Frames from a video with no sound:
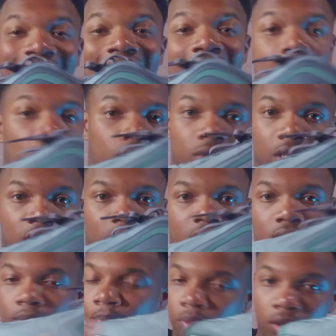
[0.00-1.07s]
it, out. They
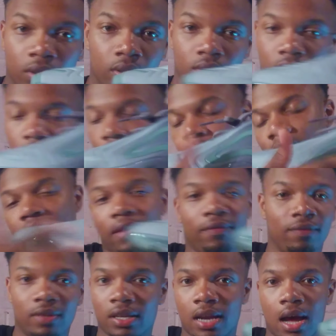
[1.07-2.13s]
just
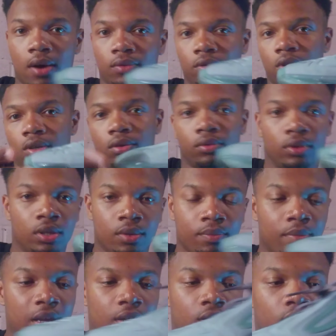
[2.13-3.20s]
lengthed it out,
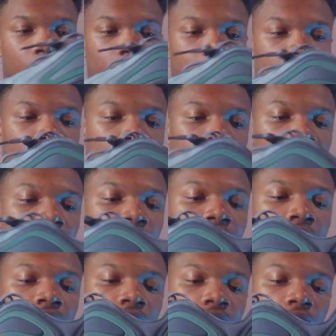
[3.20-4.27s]
make it a little bit longer.
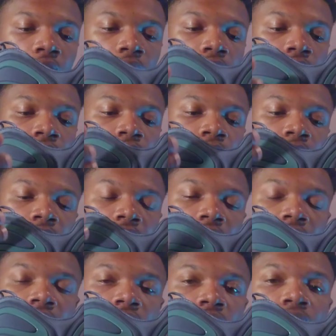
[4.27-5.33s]
So
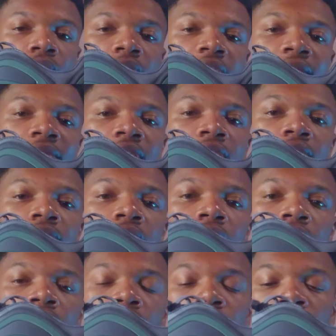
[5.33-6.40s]
in the 270s,
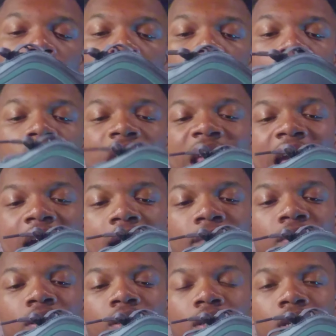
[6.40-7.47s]
you only have
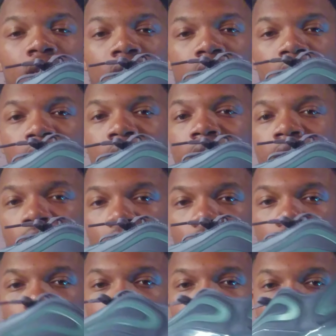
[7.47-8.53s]
it in the heel,
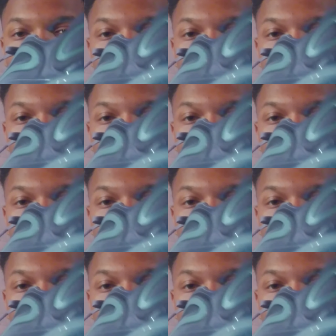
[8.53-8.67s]
this